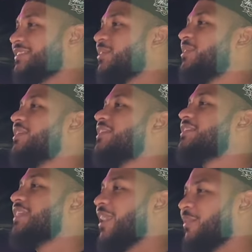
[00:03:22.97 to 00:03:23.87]
Okay, so you
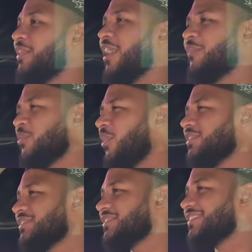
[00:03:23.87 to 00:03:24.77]
know something there. Of
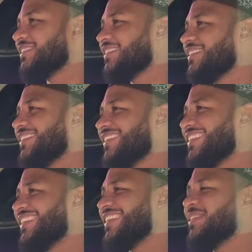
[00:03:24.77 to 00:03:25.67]
course. Okay, Max, your
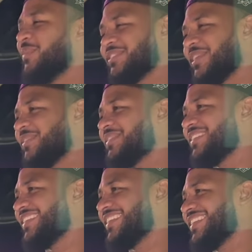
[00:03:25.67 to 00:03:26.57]
question then. What's up? What
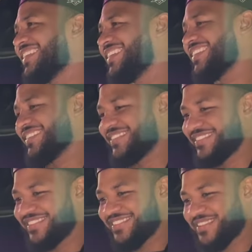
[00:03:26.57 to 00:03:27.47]
do you see yourself on
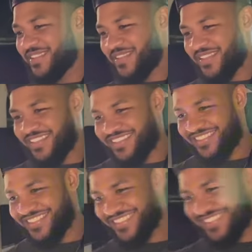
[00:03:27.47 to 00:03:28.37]
this sign right here,
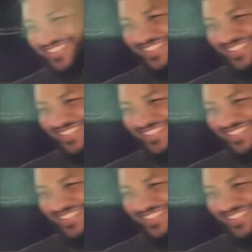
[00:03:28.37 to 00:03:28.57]
in